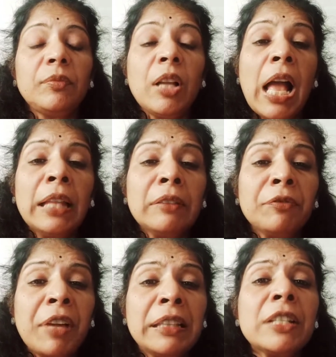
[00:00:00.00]
And
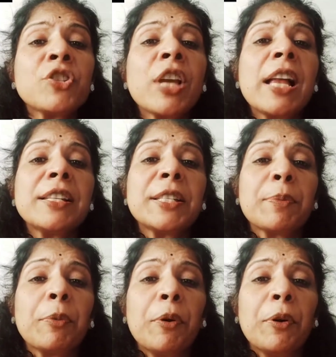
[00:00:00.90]
when the child
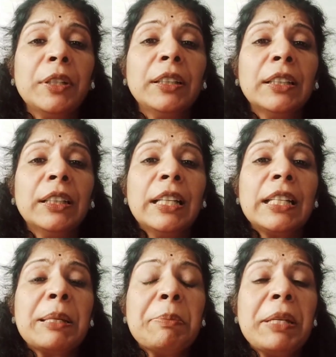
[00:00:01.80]
is born,
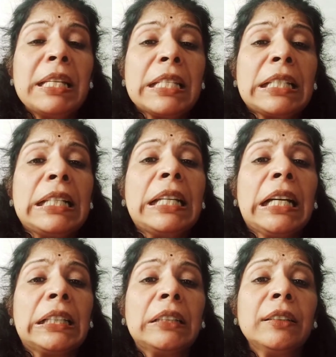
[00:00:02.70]
it immediately
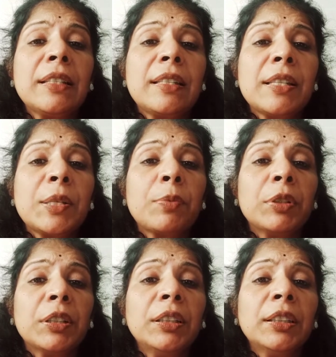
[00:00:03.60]
utters this
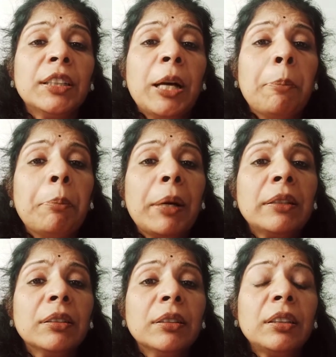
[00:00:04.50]
word,
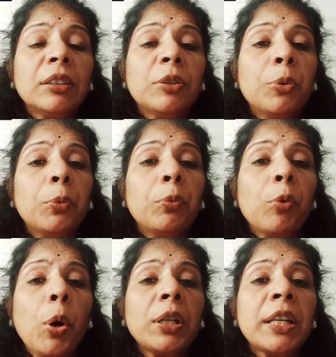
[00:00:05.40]
mother,
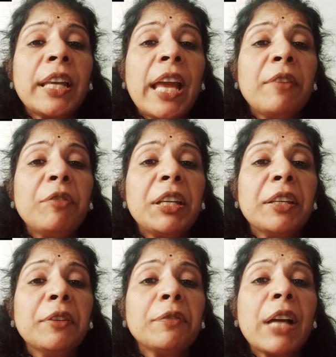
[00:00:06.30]
what can we
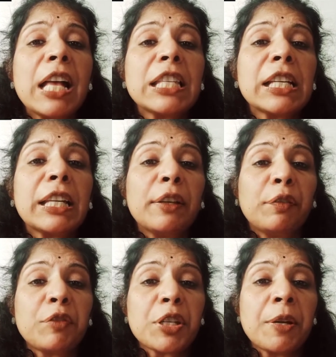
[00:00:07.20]
give as a
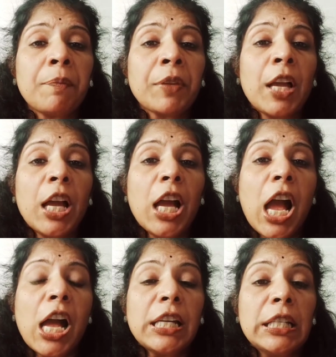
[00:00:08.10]
gift
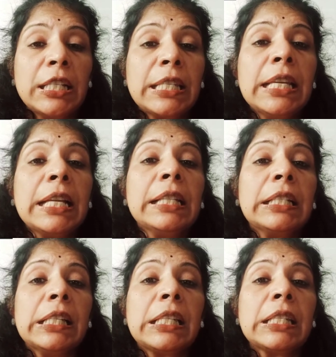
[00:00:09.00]
and listening
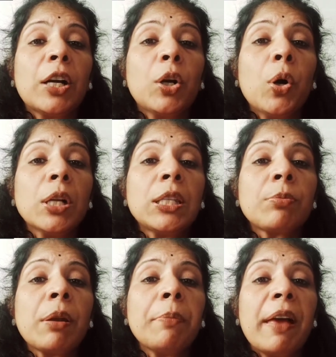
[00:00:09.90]
this the gods
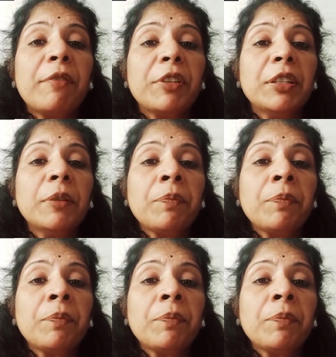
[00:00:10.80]
from heaven